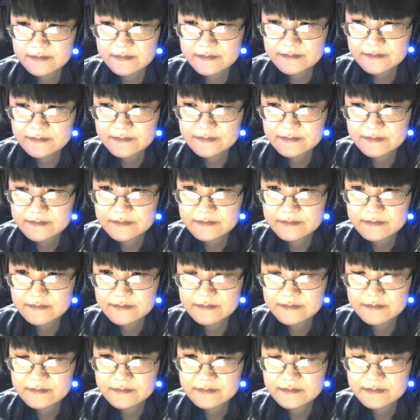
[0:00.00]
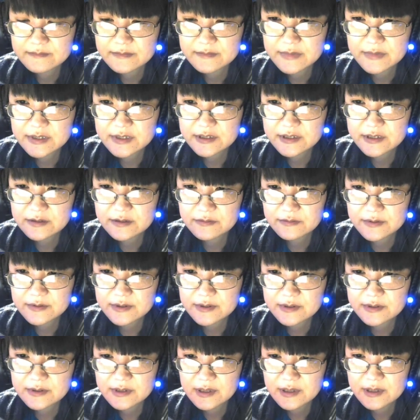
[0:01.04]
to kind of see each other's
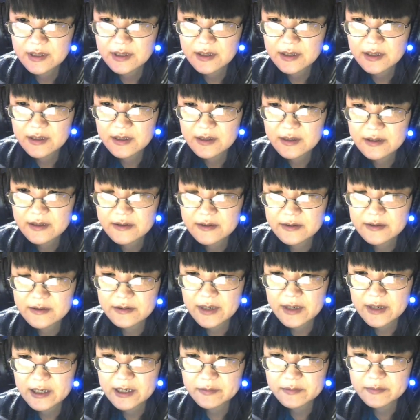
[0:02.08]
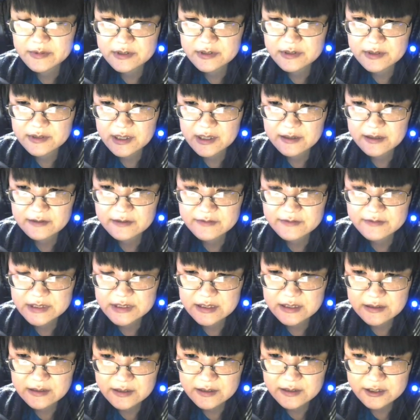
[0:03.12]
perspectives a little bit more. It's not so
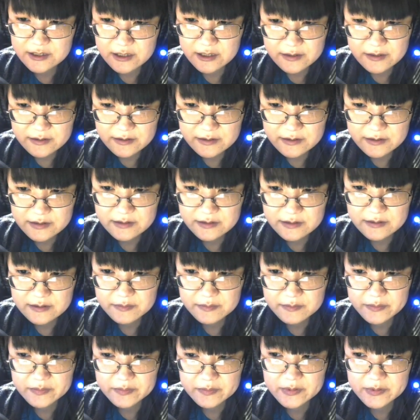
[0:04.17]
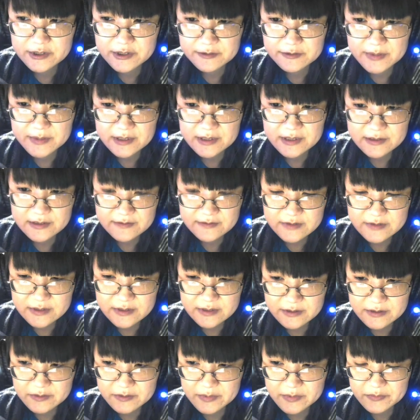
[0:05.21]
divisive. Their
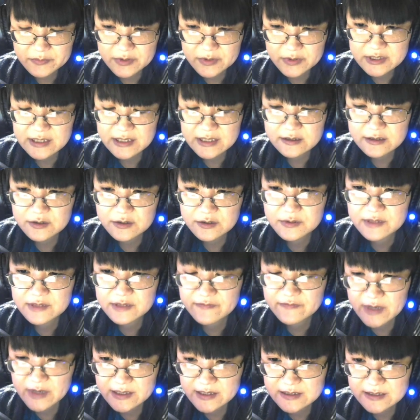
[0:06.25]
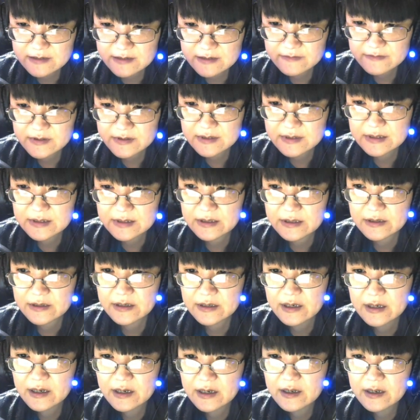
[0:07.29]
opponents are not so heavily
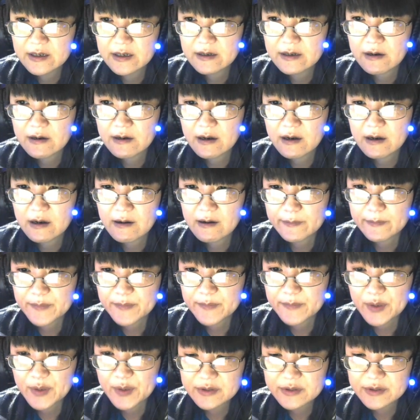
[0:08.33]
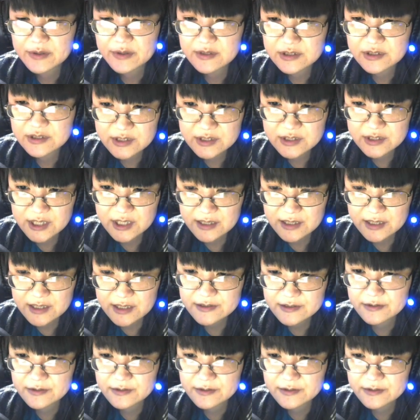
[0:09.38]
villainized, as opposed to